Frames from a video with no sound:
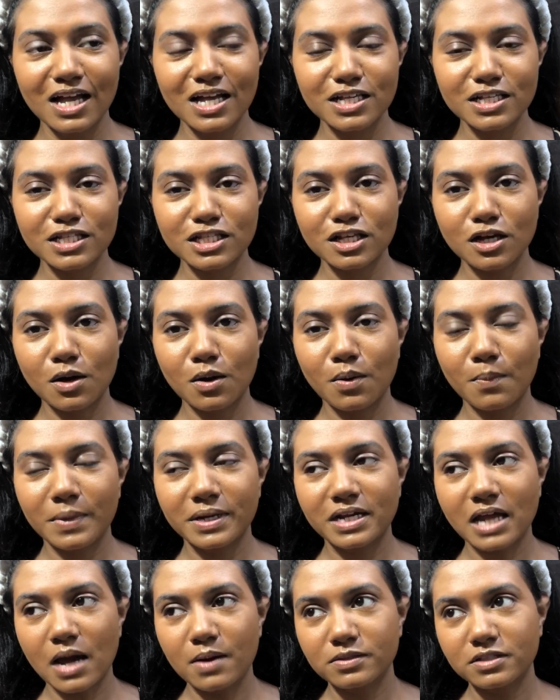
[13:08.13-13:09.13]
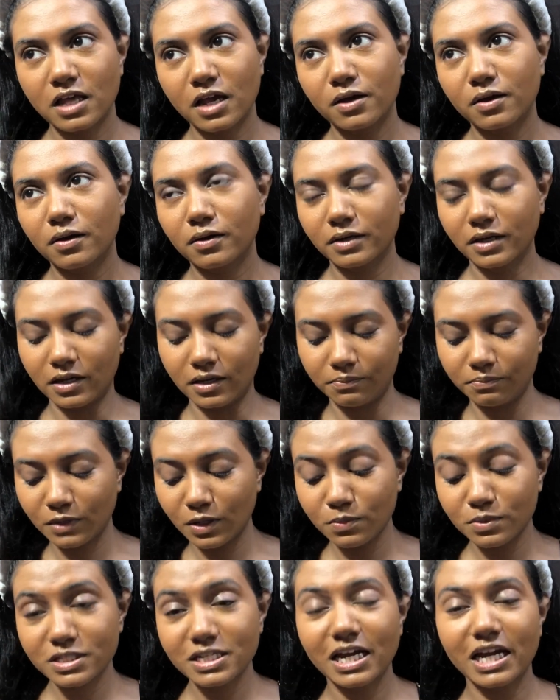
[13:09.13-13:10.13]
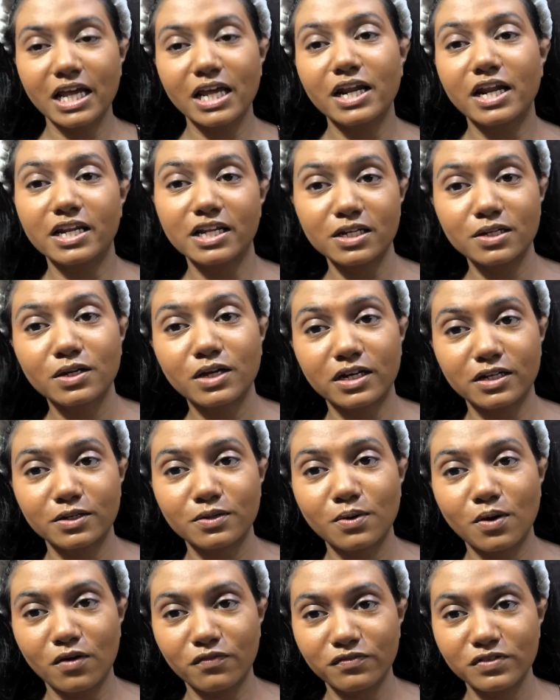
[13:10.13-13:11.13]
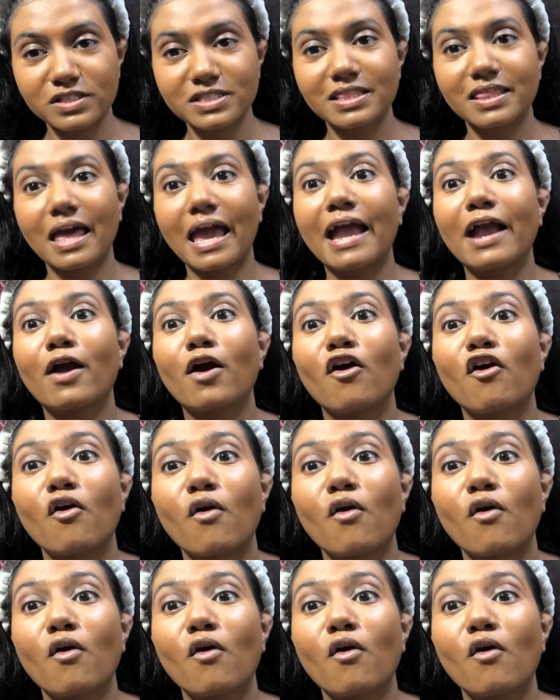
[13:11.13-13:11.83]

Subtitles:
So my dad was like, okay, he was getting ready to get to office. Thank